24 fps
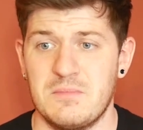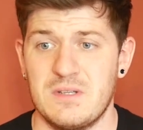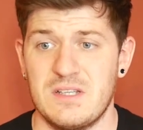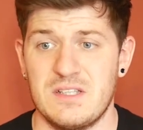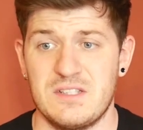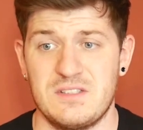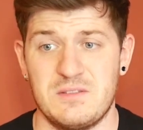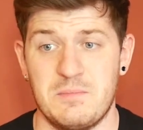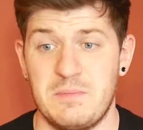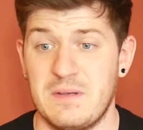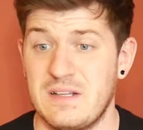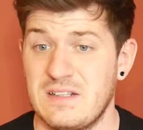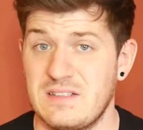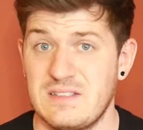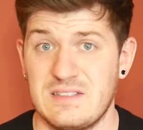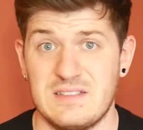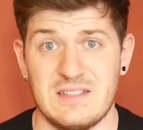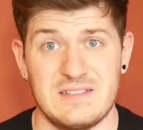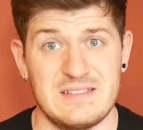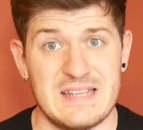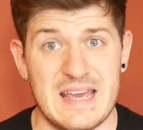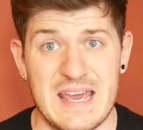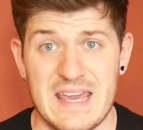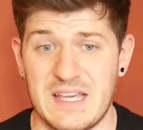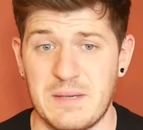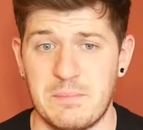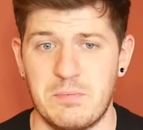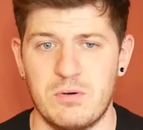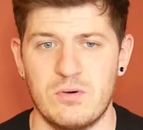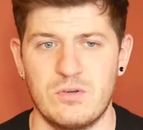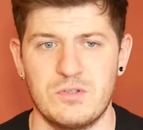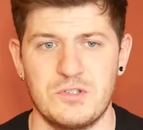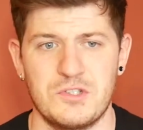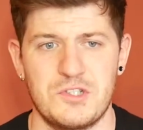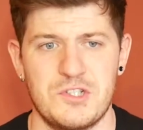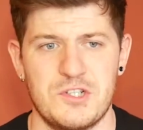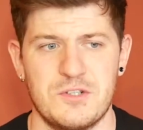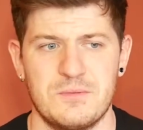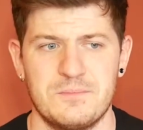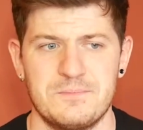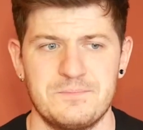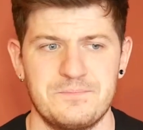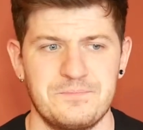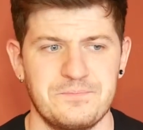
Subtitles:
His ability to take a punch,